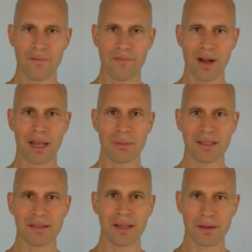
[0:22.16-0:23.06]
Vitamin
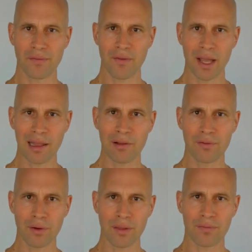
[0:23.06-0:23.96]
C is vital
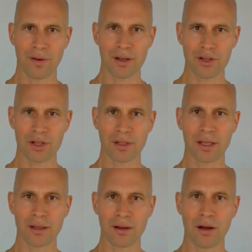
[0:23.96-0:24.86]
for the functioning